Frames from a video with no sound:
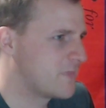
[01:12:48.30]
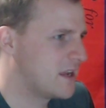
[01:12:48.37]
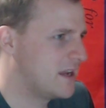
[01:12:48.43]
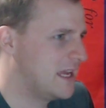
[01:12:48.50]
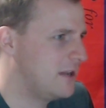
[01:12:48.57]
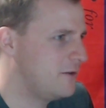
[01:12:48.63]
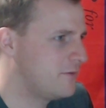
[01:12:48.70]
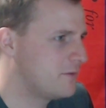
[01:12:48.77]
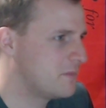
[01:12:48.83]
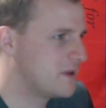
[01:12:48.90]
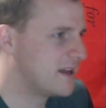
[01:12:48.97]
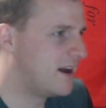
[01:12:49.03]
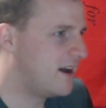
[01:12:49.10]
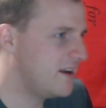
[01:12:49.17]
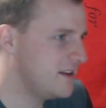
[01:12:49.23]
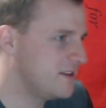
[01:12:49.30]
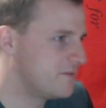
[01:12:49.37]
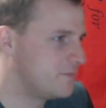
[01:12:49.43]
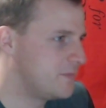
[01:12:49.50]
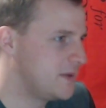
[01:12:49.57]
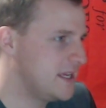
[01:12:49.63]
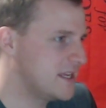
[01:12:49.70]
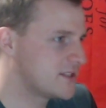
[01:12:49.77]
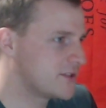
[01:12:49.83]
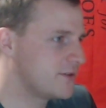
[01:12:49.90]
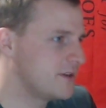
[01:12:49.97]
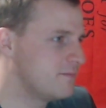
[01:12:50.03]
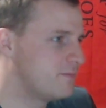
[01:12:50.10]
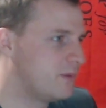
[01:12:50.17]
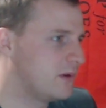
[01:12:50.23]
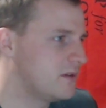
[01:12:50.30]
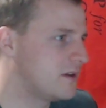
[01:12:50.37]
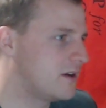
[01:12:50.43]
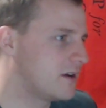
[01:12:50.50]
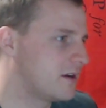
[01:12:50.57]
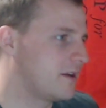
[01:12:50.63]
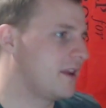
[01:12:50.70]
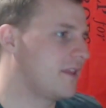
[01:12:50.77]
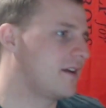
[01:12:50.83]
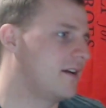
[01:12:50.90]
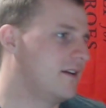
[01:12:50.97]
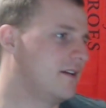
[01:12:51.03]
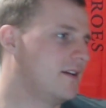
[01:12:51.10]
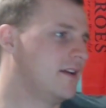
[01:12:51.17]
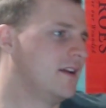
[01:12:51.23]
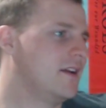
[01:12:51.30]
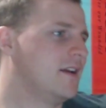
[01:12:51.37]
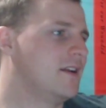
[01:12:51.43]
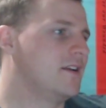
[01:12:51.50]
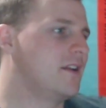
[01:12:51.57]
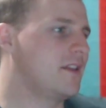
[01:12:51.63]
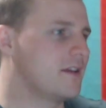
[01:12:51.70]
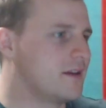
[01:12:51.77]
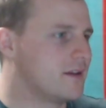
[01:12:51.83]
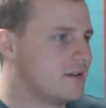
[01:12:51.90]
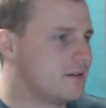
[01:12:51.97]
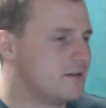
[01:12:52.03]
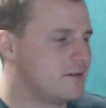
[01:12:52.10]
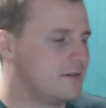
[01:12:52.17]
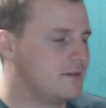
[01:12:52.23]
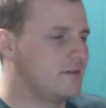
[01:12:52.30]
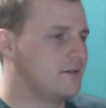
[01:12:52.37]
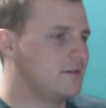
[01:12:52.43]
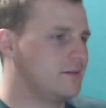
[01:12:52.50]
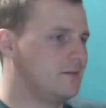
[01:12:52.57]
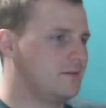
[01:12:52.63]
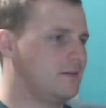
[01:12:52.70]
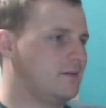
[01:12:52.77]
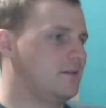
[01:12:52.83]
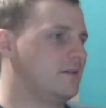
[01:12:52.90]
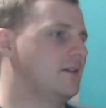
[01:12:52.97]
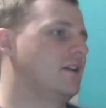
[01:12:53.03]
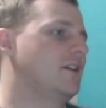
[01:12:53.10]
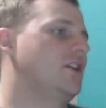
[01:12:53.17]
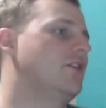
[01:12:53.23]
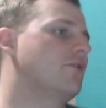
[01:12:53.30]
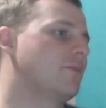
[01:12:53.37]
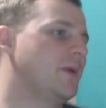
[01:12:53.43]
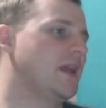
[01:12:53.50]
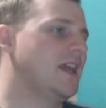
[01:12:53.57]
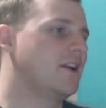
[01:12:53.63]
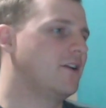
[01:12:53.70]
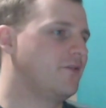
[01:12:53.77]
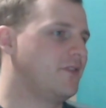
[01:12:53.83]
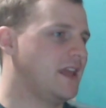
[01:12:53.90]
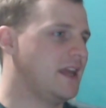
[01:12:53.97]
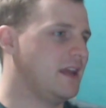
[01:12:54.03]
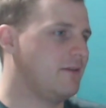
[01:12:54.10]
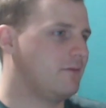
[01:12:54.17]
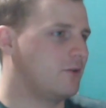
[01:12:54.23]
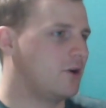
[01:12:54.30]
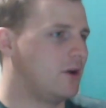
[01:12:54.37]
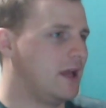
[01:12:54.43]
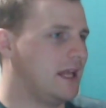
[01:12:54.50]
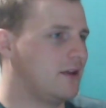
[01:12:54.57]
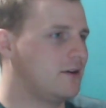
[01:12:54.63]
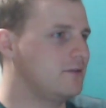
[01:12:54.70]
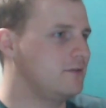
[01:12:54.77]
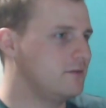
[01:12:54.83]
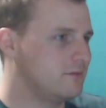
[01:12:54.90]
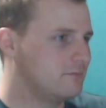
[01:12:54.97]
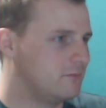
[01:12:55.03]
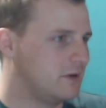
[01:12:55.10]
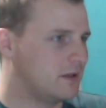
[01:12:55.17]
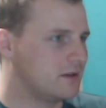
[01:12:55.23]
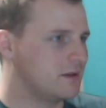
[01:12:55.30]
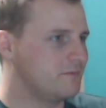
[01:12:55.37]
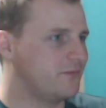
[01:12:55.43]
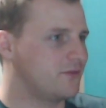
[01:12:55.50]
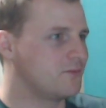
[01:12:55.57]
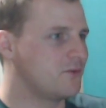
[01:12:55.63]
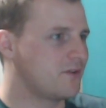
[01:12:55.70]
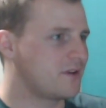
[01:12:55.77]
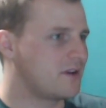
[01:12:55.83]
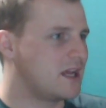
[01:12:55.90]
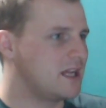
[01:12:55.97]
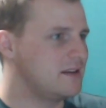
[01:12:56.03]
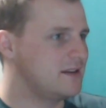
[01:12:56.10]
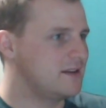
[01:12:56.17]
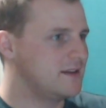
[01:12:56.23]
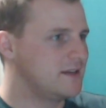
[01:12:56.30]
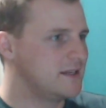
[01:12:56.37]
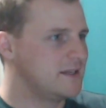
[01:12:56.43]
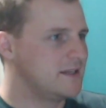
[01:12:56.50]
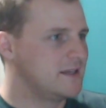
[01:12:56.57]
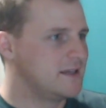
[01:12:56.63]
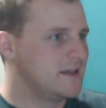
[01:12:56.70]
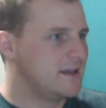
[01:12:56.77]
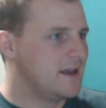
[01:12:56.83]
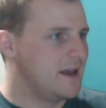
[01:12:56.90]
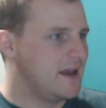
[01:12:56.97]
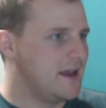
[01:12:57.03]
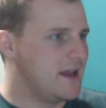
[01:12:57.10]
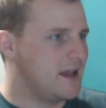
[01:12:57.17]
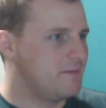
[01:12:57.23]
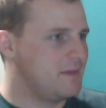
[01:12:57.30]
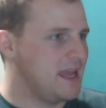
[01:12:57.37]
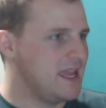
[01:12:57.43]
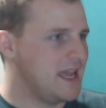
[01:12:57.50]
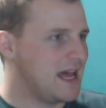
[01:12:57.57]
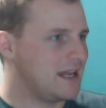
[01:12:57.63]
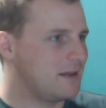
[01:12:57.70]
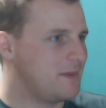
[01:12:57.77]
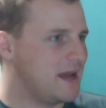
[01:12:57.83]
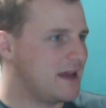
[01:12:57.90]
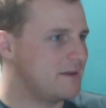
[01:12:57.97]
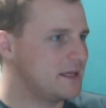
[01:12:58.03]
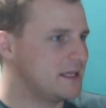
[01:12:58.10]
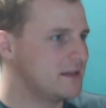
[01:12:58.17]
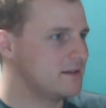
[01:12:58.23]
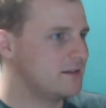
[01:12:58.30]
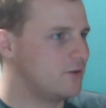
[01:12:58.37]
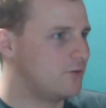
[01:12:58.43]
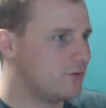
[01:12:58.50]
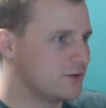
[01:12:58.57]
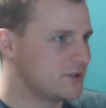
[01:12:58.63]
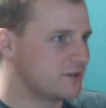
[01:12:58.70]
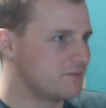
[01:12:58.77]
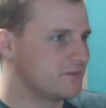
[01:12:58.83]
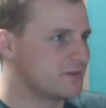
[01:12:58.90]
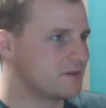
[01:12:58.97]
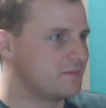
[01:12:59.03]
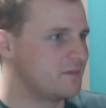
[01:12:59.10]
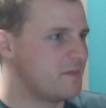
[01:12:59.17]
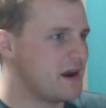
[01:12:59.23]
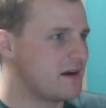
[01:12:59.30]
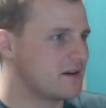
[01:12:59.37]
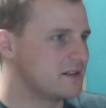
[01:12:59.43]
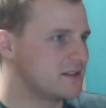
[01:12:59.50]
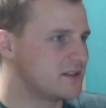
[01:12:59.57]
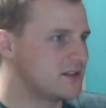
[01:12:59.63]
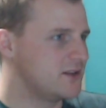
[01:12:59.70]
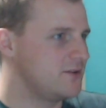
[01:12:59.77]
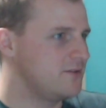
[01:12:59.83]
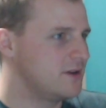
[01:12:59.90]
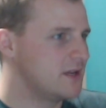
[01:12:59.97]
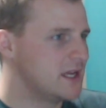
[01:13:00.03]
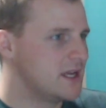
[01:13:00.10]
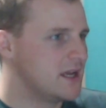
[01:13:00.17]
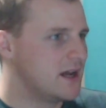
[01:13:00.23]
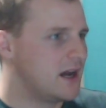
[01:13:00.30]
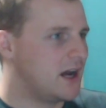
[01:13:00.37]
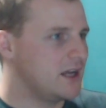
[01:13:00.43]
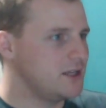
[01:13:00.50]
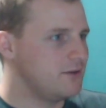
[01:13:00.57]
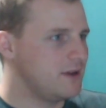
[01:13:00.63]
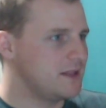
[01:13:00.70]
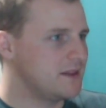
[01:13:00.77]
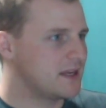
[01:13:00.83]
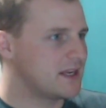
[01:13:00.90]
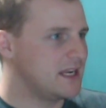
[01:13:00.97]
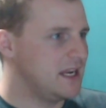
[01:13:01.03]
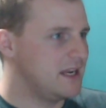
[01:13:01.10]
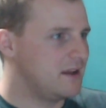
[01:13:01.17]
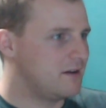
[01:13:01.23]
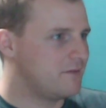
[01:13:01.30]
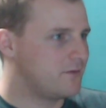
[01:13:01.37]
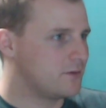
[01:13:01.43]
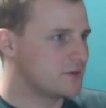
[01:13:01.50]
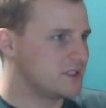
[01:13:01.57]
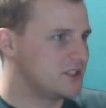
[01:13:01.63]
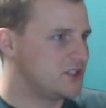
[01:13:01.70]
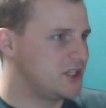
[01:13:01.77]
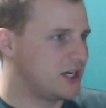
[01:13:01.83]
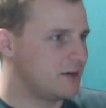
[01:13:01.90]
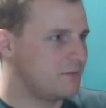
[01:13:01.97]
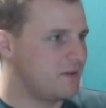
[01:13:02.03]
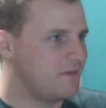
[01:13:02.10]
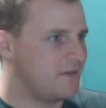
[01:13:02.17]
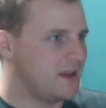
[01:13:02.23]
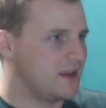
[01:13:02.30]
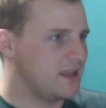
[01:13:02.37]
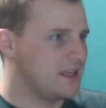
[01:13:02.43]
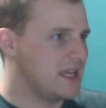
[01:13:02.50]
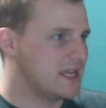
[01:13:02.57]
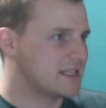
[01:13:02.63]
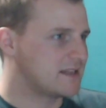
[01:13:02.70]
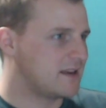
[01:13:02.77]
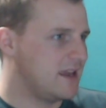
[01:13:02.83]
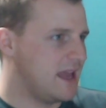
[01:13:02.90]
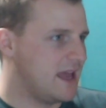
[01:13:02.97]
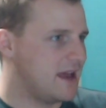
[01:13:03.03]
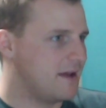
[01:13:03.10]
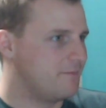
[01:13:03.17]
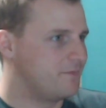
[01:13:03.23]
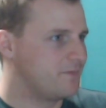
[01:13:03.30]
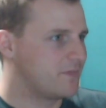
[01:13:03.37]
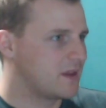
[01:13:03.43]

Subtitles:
Hello from Cardiff, PS3 Bulldog, another European over there. Well, hello, welcome from Northern Ireland. Hey, Alabama, awesome. Some Americans too. Are you in the Canadian Armed Forces? Jeremy Finger, yes, I am.